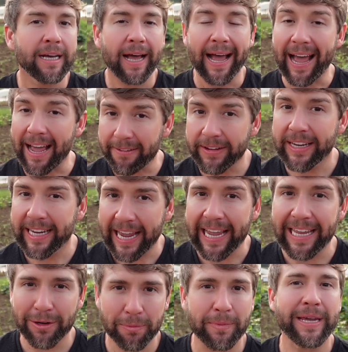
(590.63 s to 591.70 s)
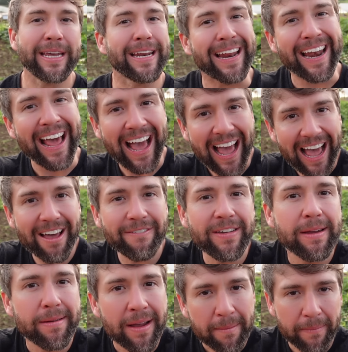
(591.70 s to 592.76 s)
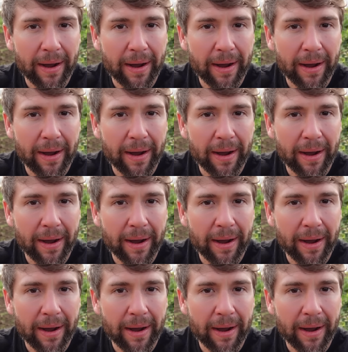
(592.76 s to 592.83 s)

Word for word: having canned meat and having